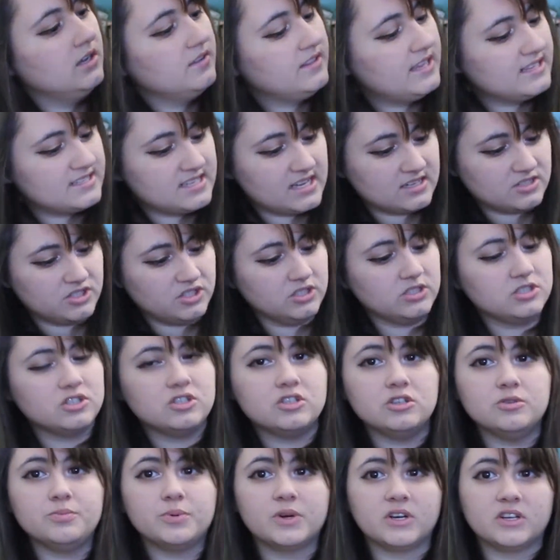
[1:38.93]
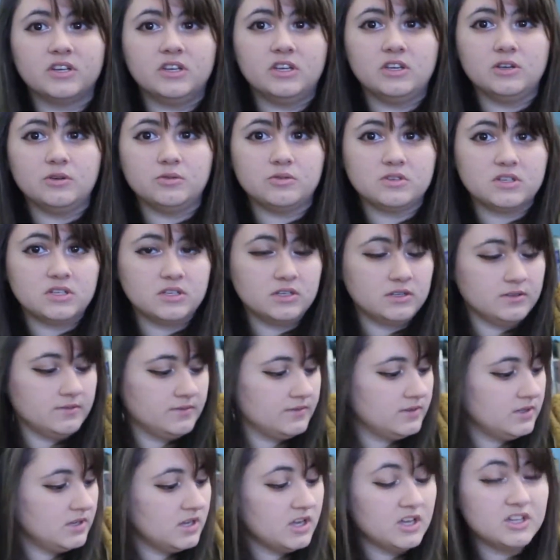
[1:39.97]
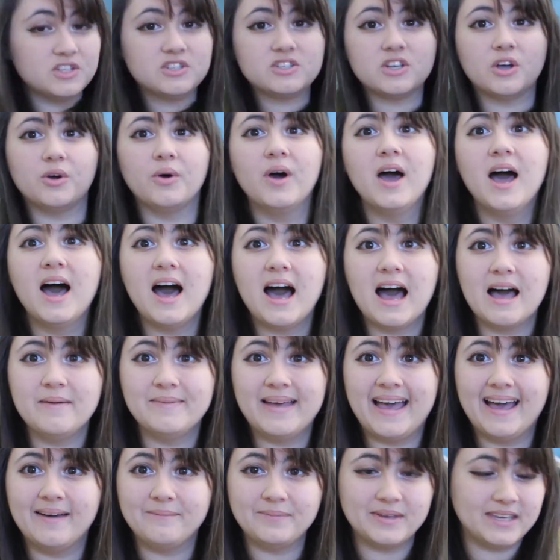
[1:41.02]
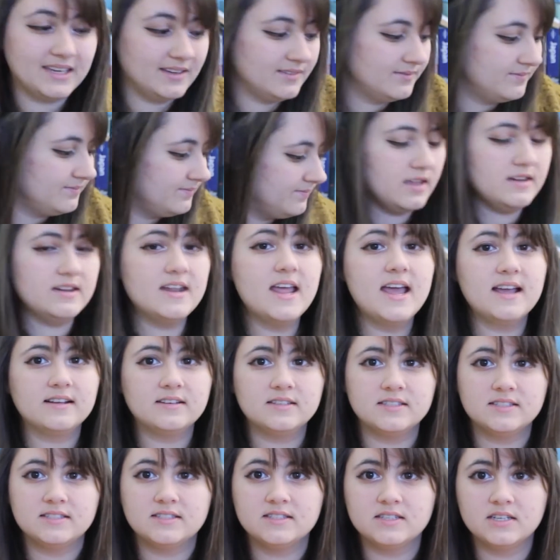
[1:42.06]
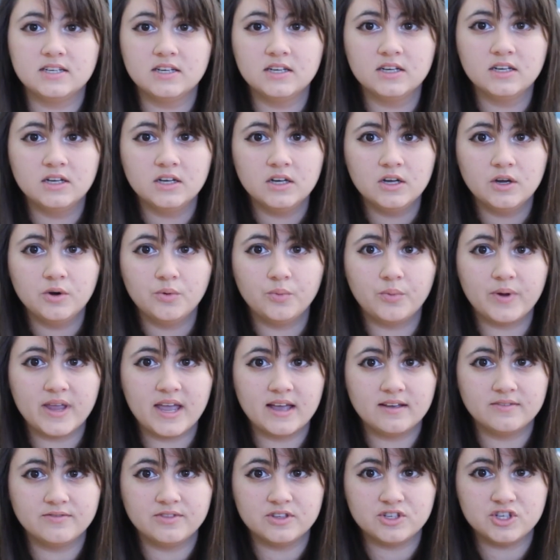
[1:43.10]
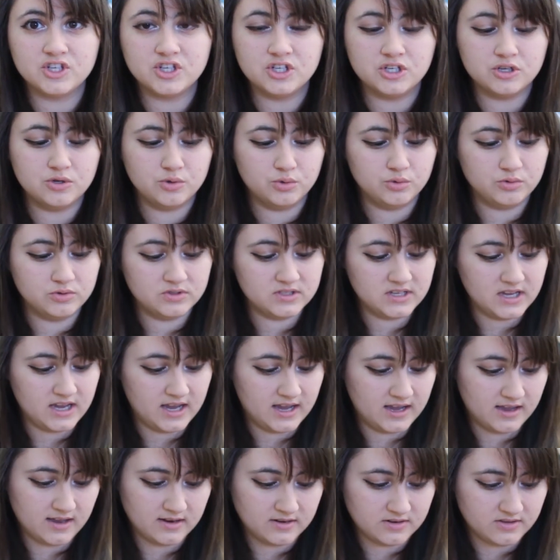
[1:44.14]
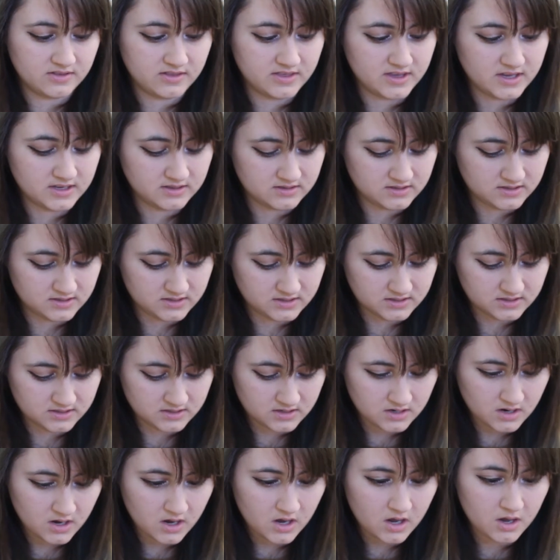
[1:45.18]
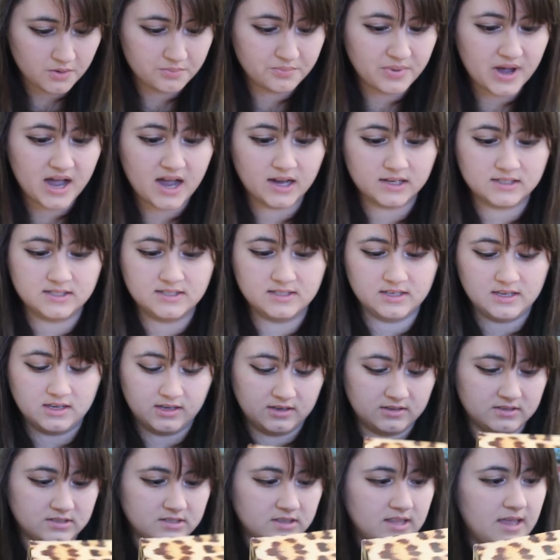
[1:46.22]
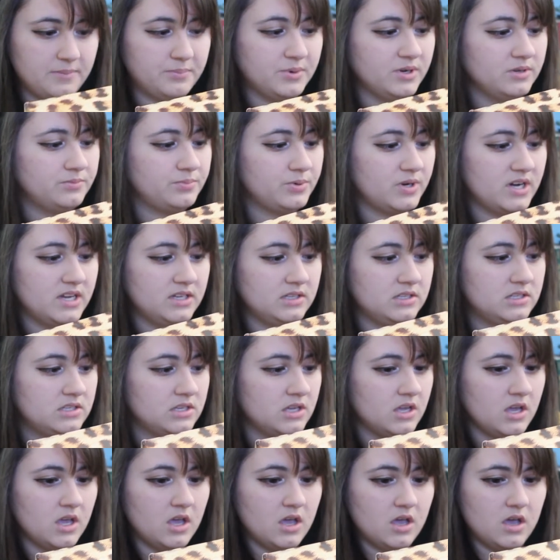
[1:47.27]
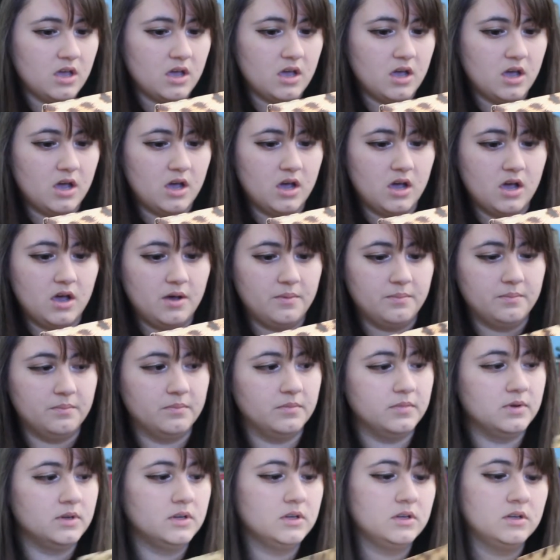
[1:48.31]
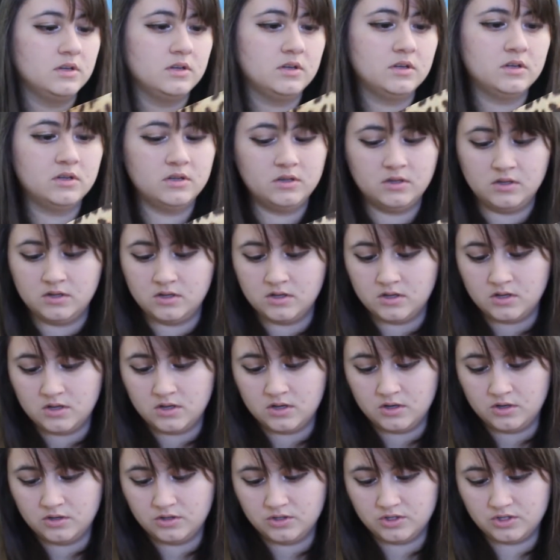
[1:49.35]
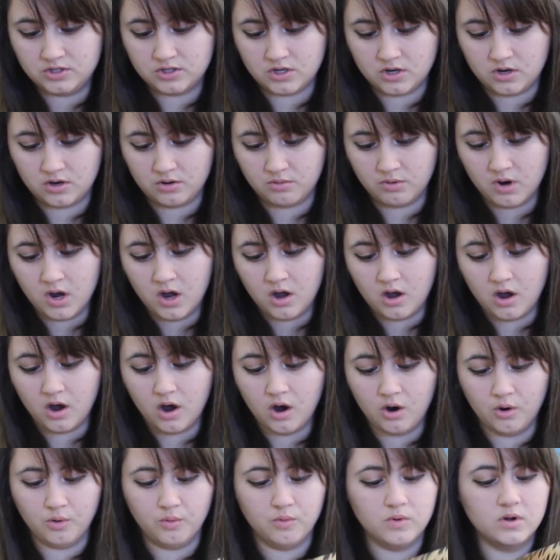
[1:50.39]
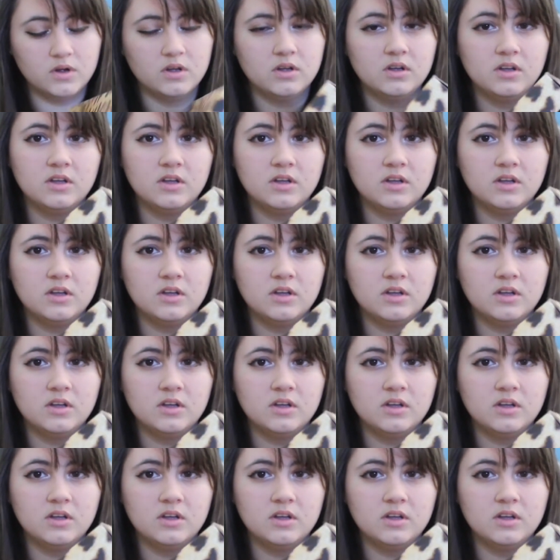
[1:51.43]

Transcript: that's actually super cute. So I'm happy. Next, we have the shoes. And this box is leopard print. Um, so, oh,